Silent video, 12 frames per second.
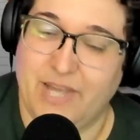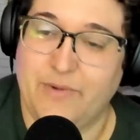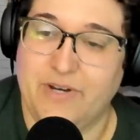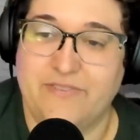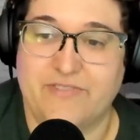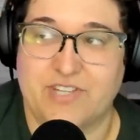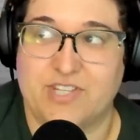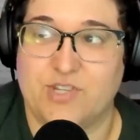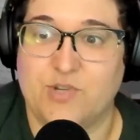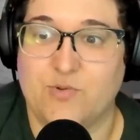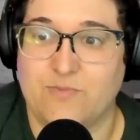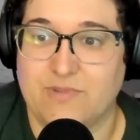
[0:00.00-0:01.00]
I would have
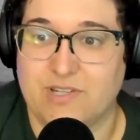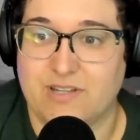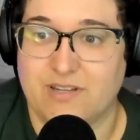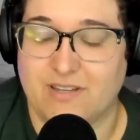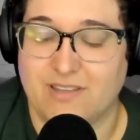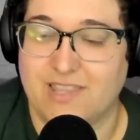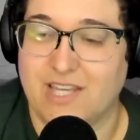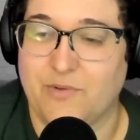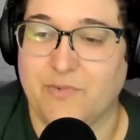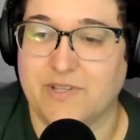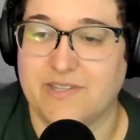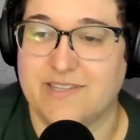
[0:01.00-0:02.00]
assumed
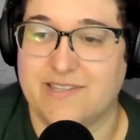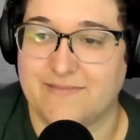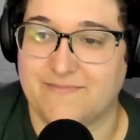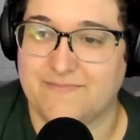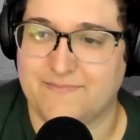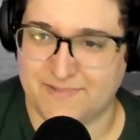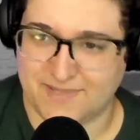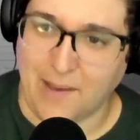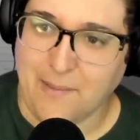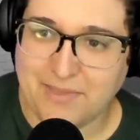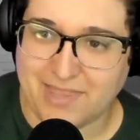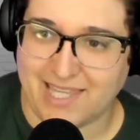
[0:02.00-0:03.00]
there was
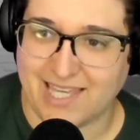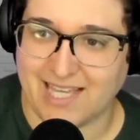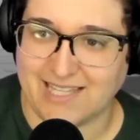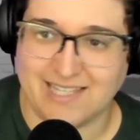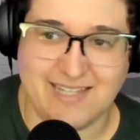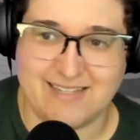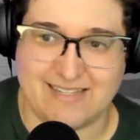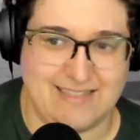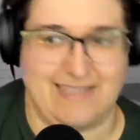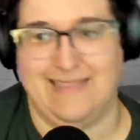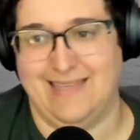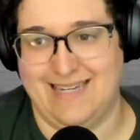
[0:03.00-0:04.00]
something at least
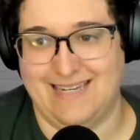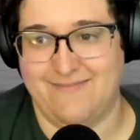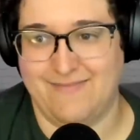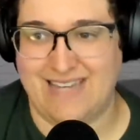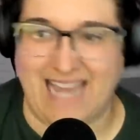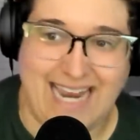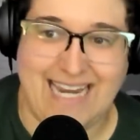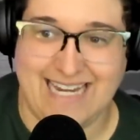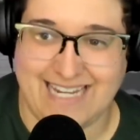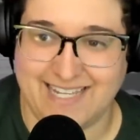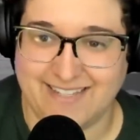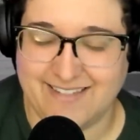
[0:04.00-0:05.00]
since like the
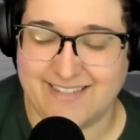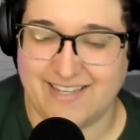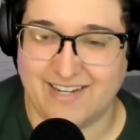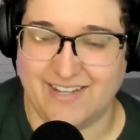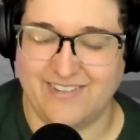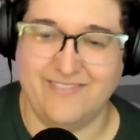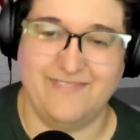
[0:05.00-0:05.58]
90s, you know.